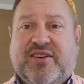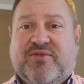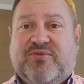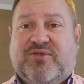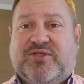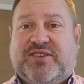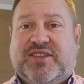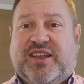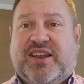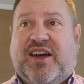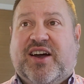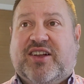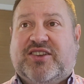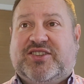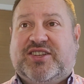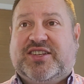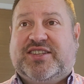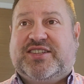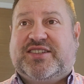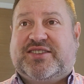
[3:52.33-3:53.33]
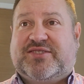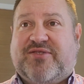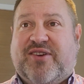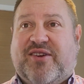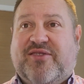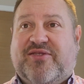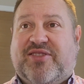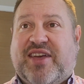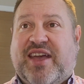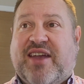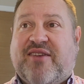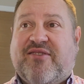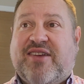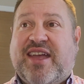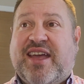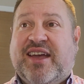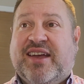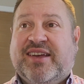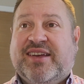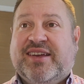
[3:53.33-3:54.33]
was the largest growth
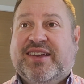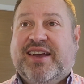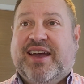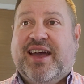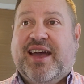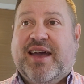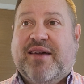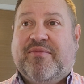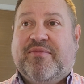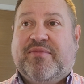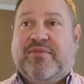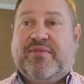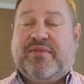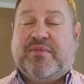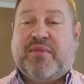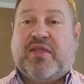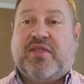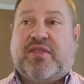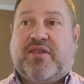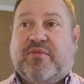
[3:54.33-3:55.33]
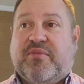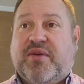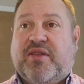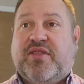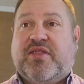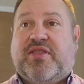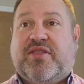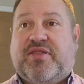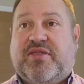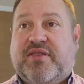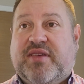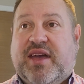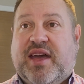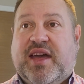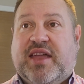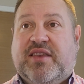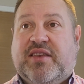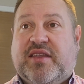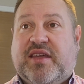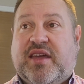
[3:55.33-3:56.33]
area month on month,
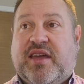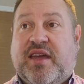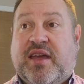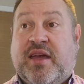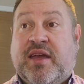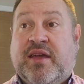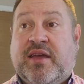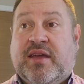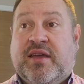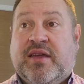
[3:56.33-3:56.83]
and that